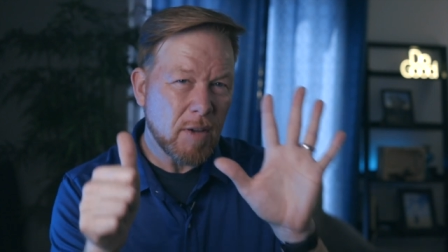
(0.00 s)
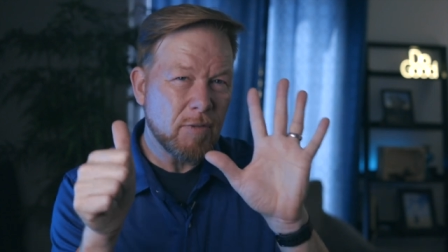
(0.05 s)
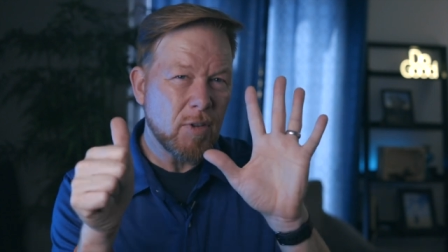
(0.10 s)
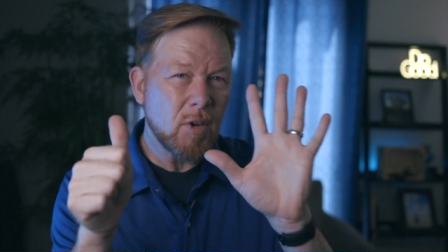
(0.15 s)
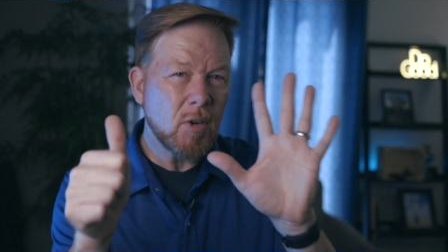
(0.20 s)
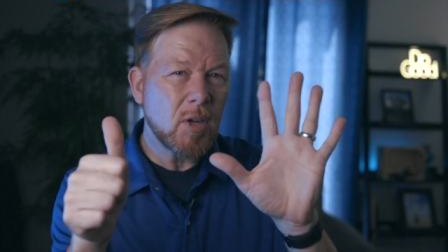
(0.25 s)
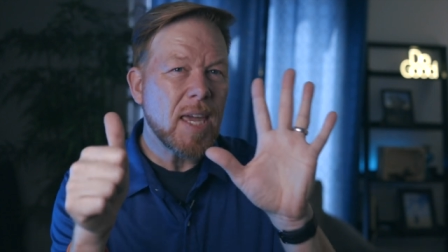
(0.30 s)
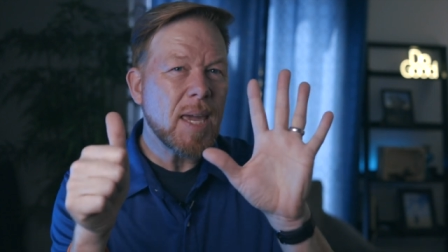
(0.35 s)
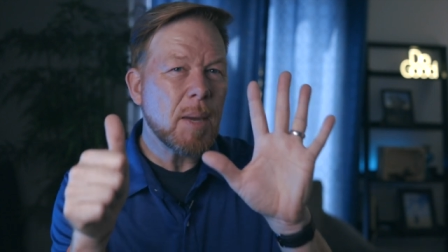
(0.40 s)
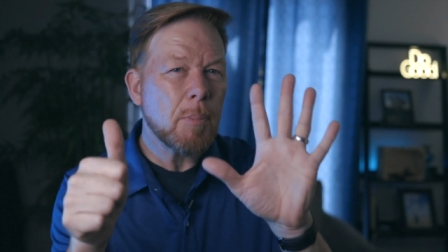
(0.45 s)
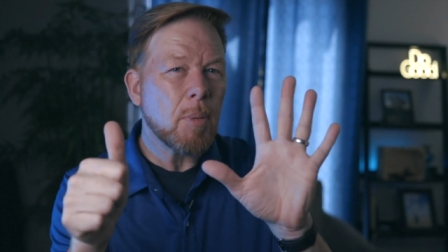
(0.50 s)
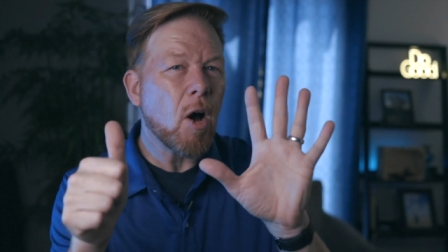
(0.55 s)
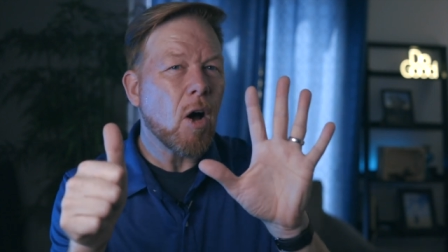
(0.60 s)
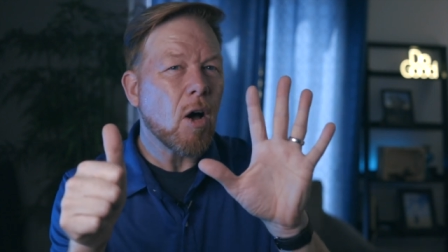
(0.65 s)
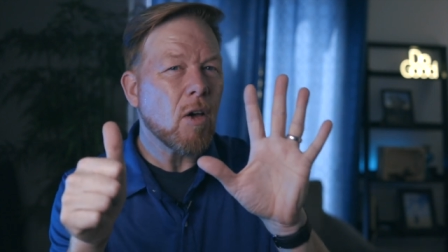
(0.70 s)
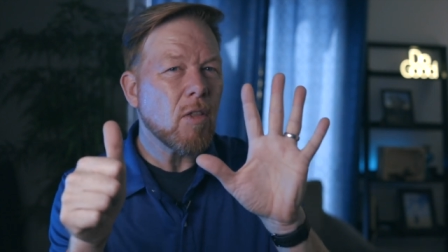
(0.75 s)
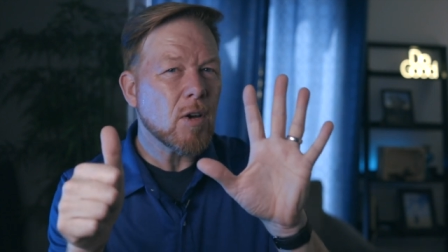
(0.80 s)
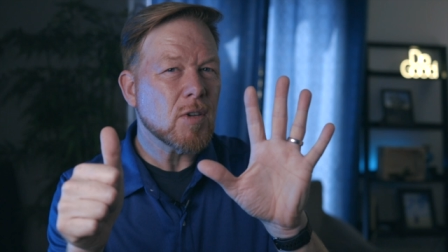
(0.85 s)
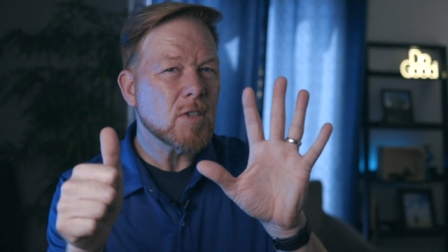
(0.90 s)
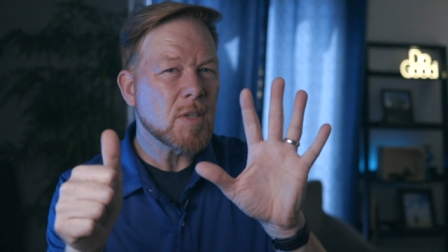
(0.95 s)
If you keep
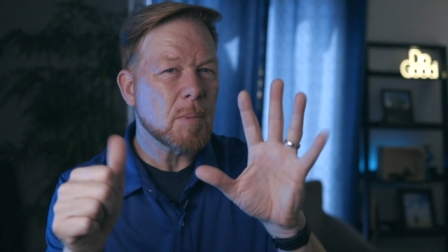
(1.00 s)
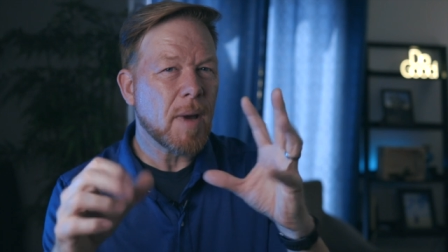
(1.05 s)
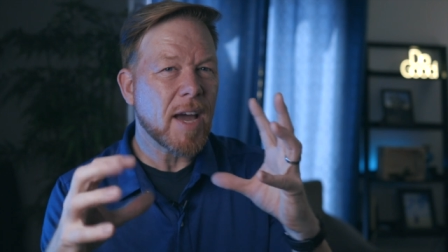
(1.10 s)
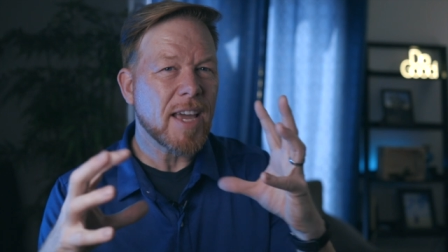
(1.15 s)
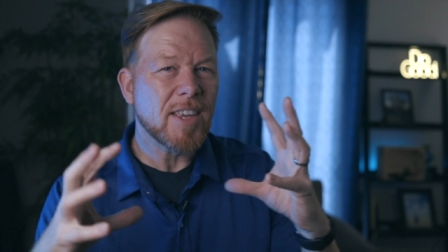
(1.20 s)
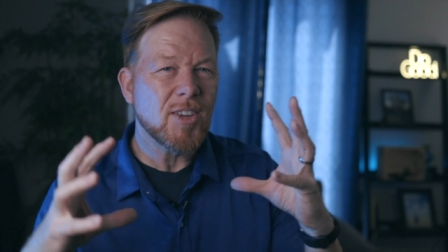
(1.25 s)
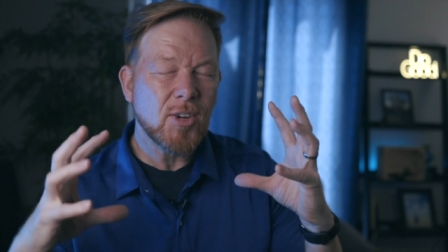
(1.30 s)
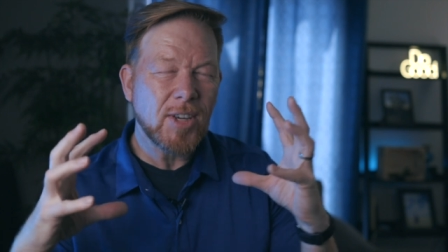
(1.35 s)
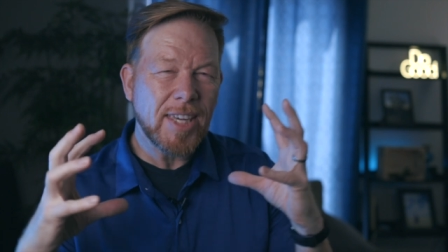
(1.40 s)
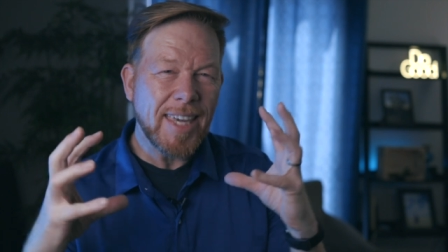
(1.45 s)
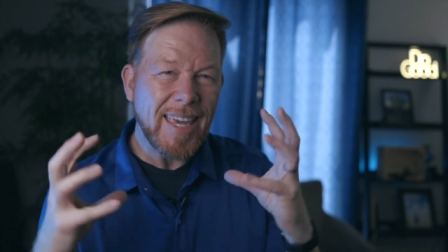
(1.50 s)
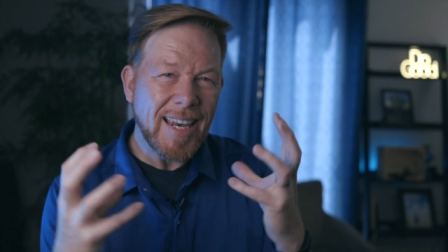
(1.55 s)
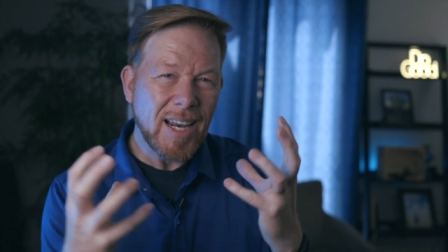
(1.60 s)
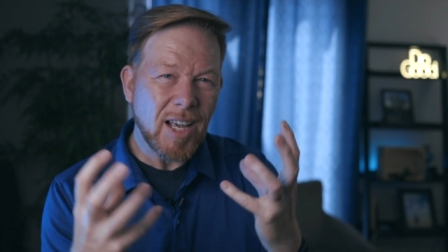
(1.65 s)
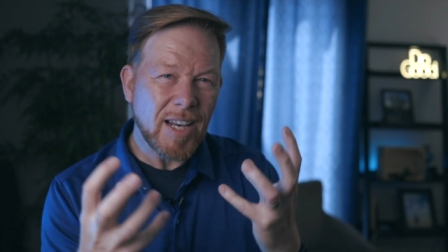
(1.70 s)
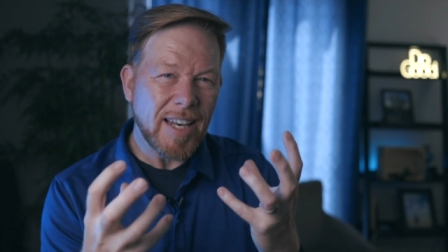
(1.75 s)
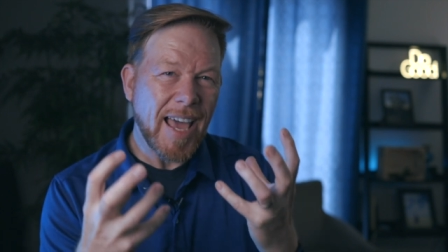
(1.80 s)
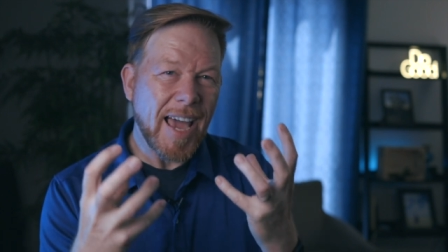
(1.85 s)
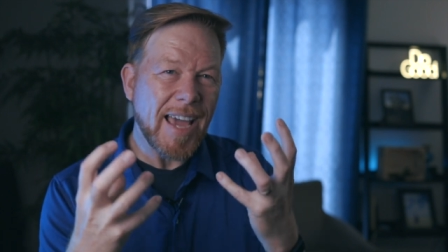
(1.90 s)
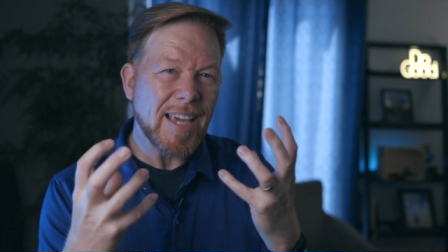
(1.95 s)
all those in mind, you'll get
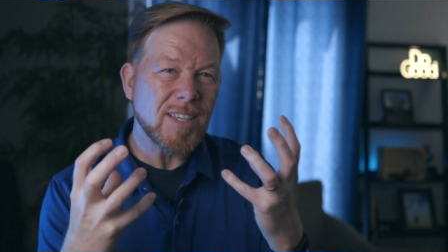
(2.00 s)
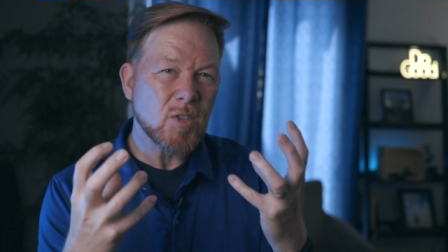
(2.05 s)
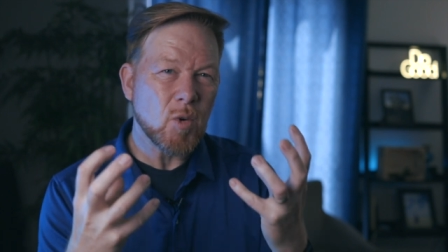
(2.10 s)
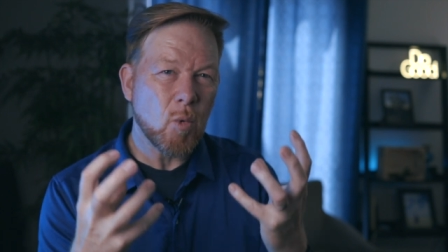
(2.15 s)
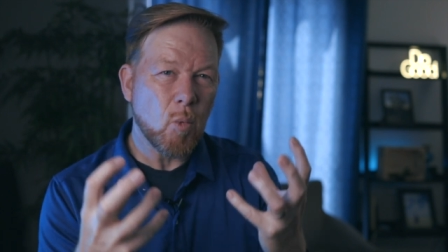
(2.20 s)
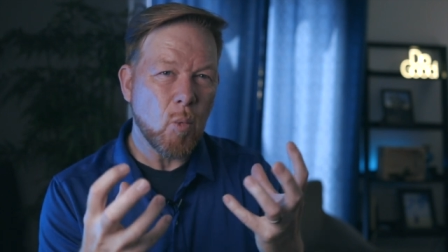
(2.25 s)
a nice,